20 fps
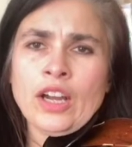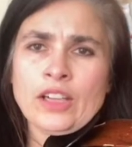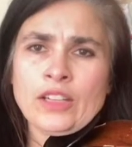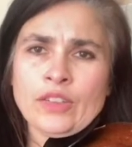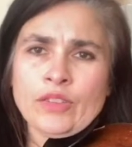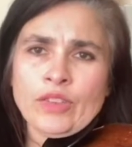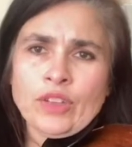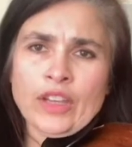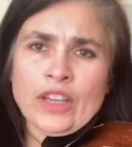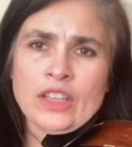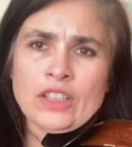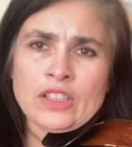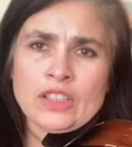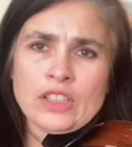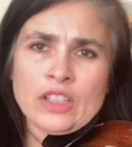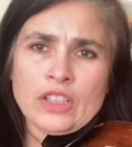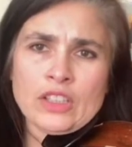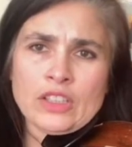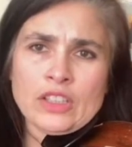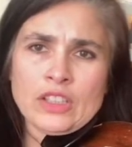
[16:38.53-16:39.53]
I'll give you the hand
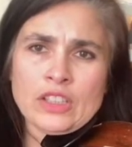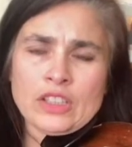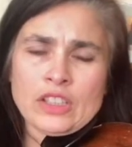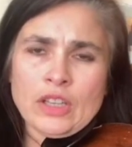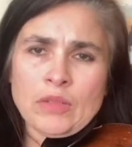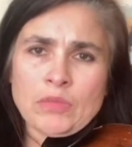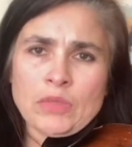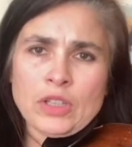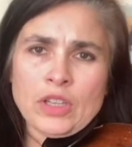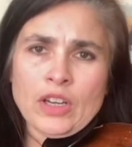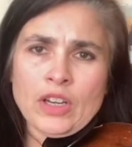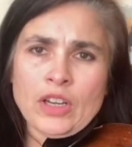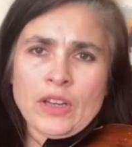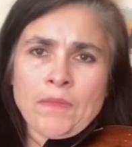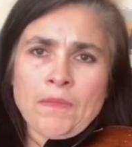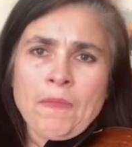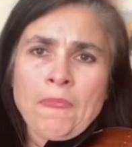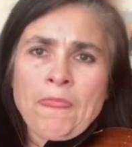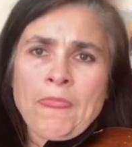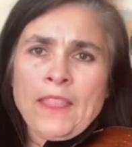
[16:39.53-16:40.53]
signs at the same
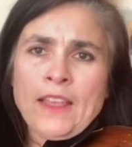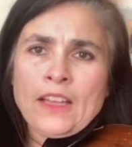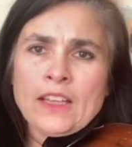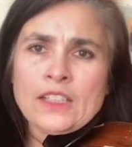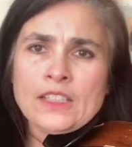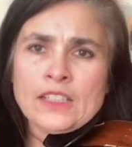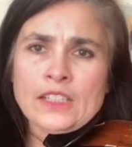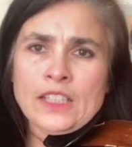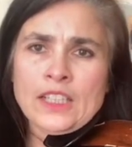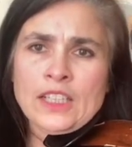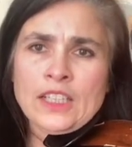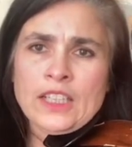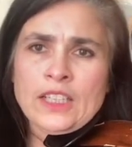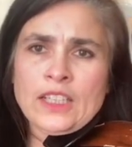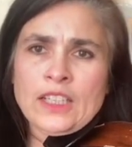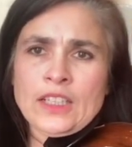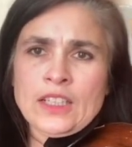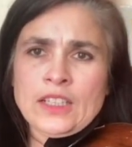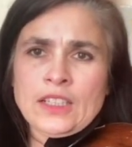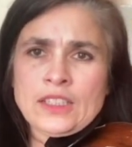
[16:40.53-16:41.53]
time.
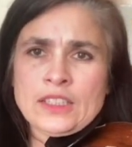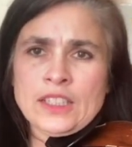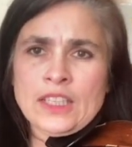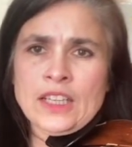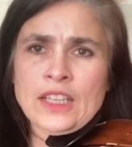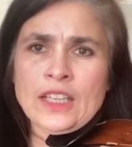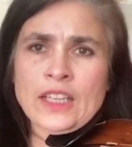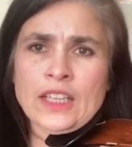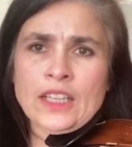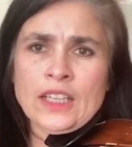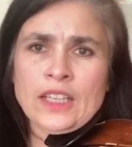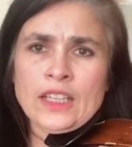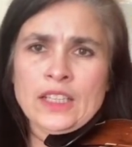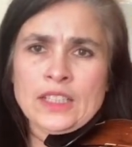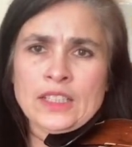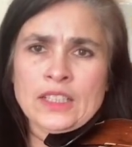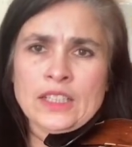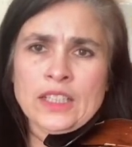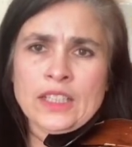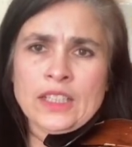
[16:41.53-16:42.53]
Ti, ti,
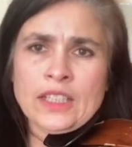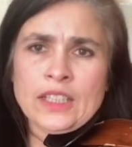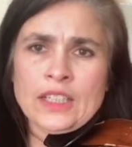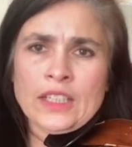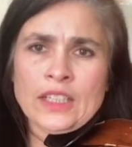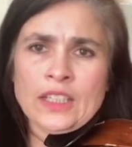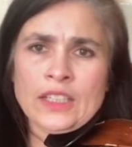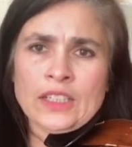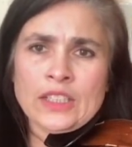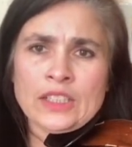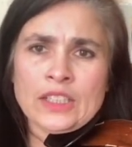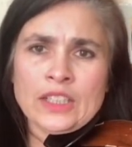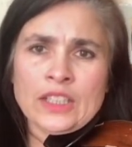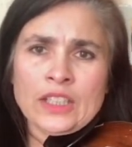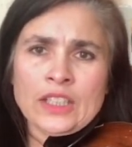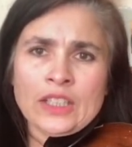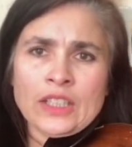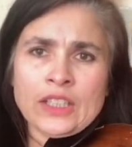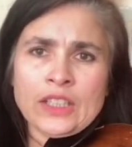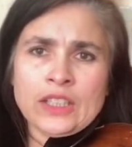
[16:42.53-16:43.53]
ti,
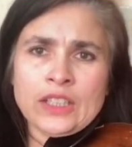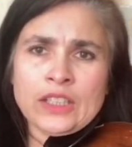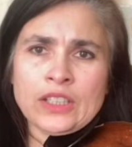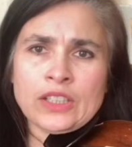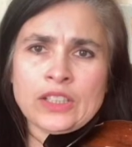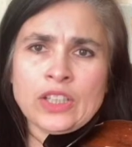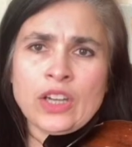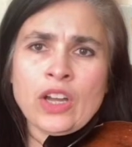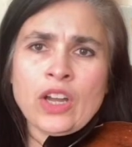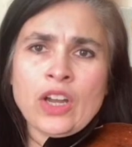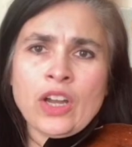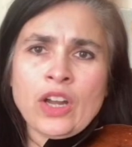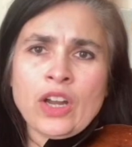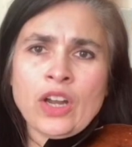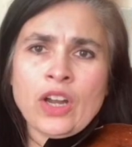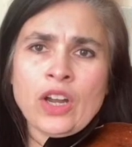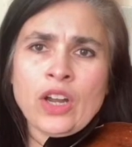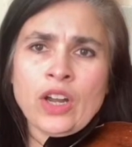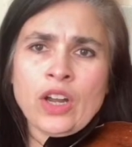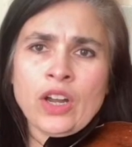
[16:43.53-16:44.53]
ti,
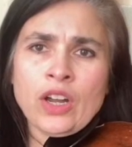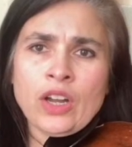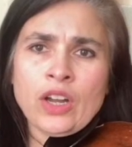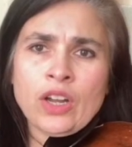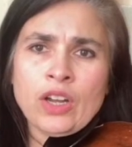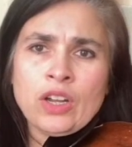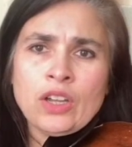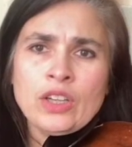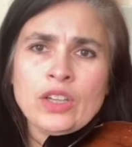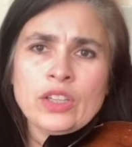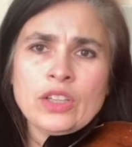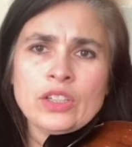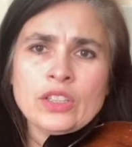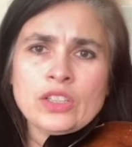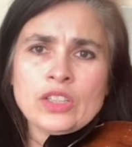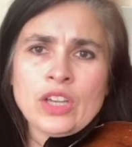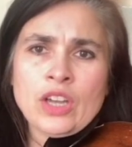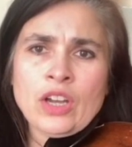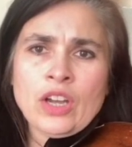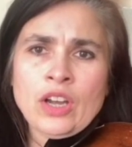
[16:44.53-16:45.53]
ta,
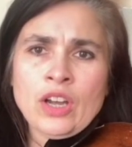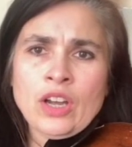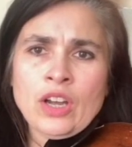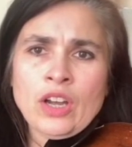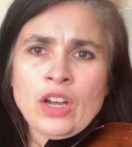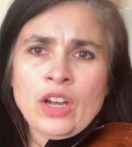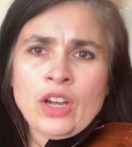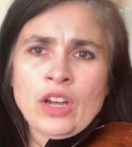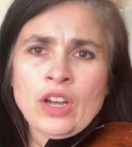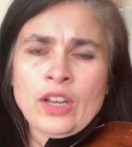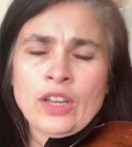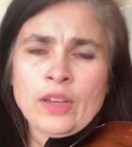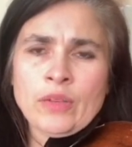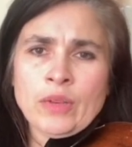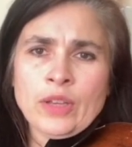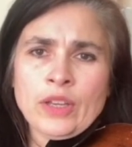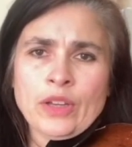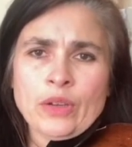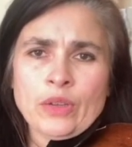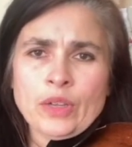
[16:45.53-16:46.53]
ta. Here
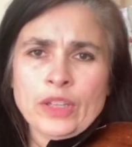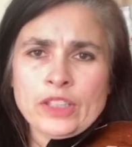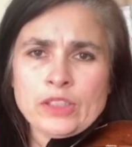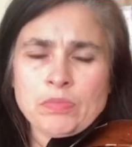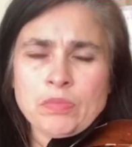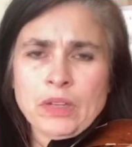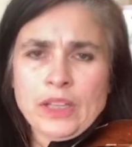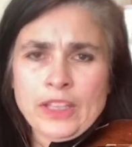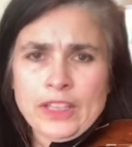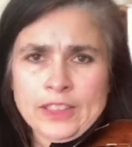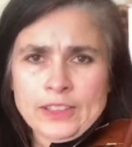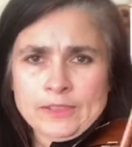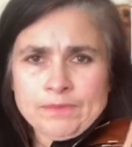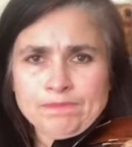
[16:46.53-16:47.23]
we go, let's play it.